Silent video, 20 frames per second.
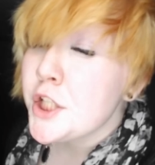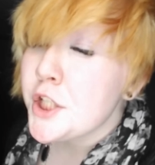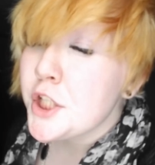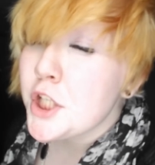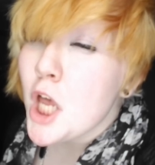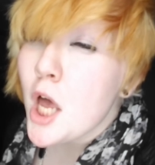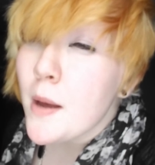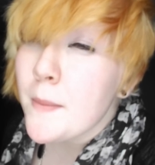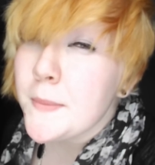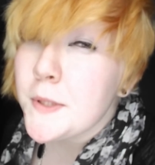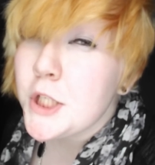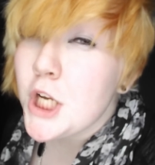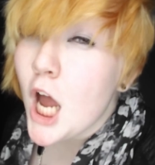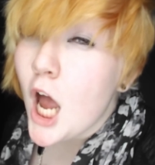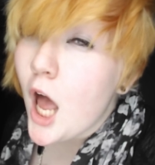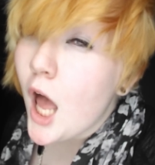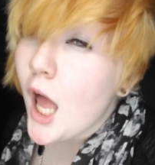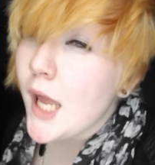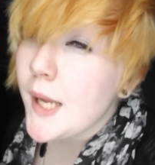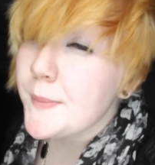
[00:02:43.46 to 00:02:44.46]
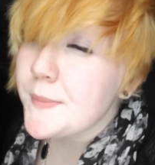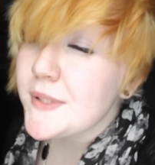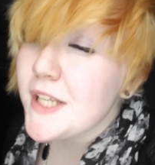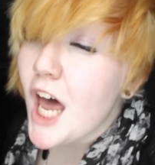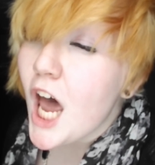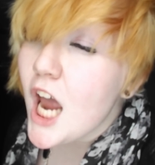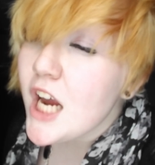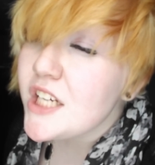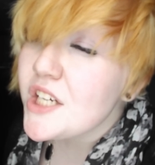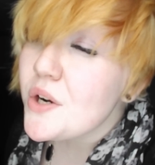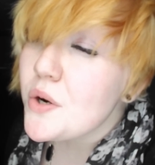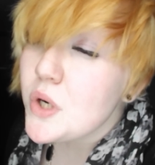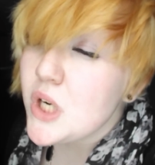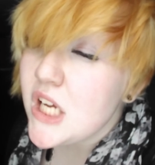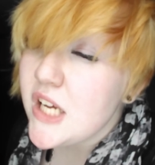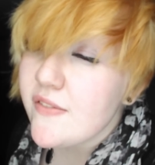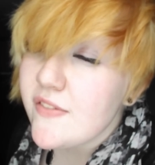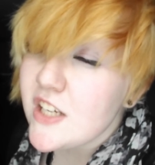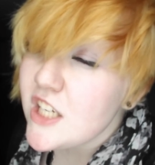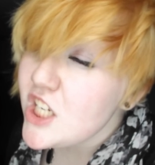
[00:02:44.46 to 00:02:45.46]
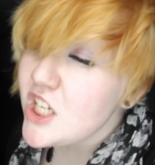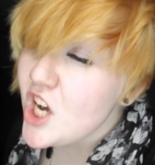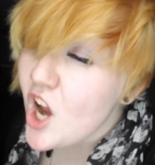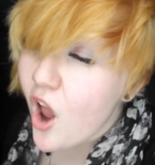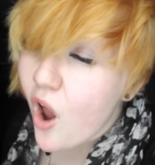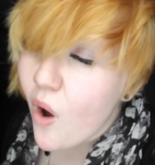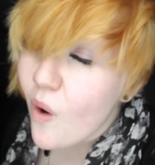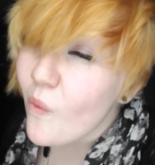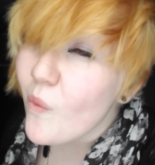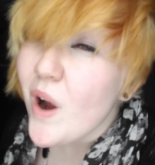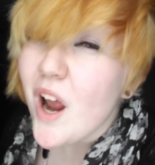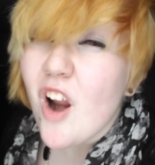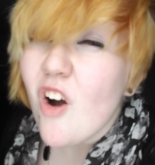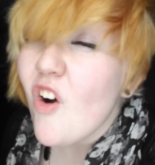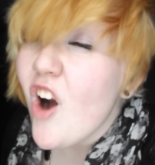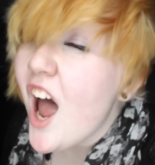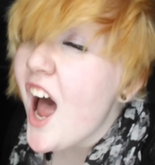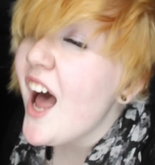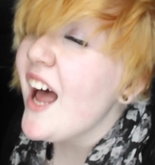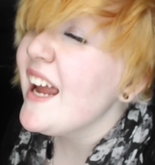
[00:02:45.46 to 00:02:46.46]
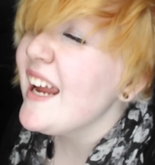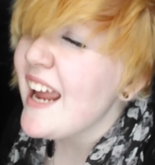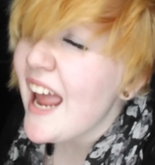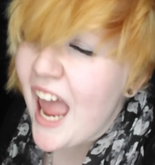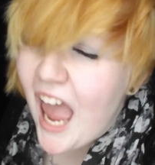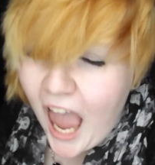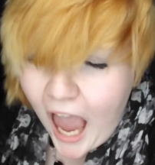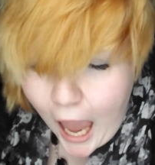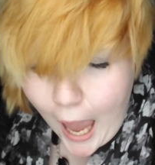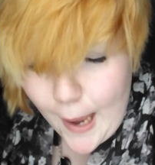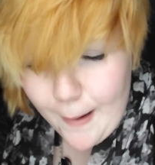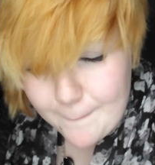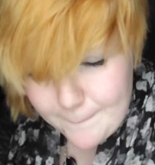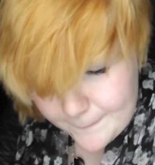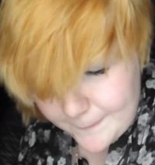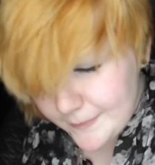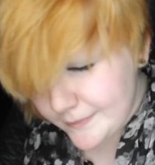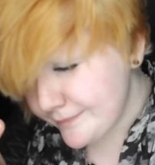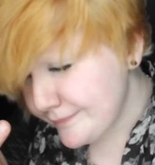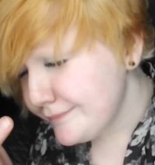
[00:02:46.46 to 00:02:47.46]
Sometimes I don't even know where I am.